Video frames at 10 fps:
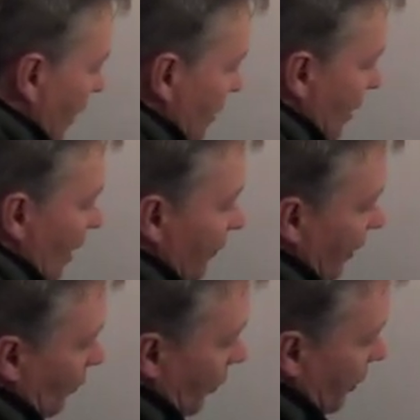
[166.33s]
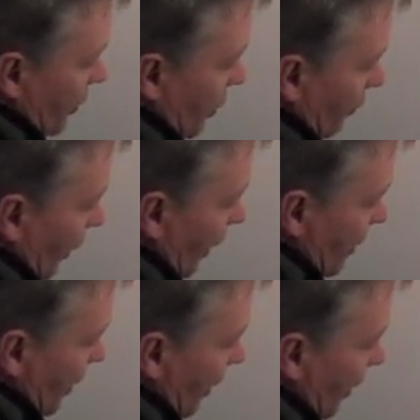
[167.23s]
is they want you to
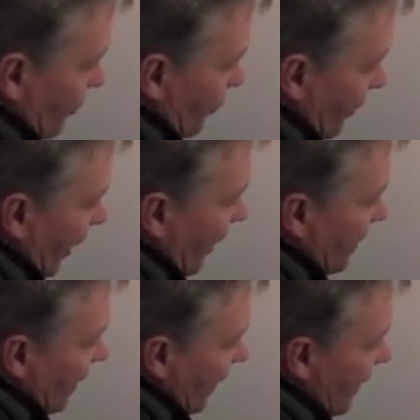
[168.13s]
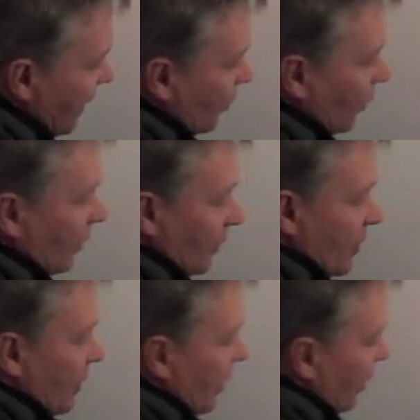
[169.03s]
write 108
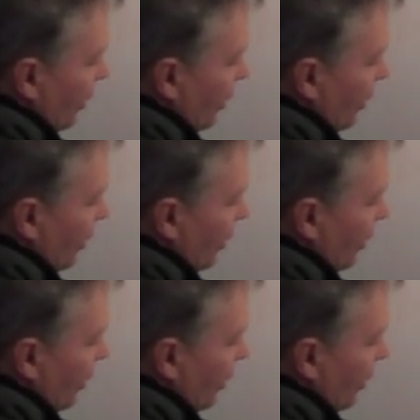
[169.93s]
equals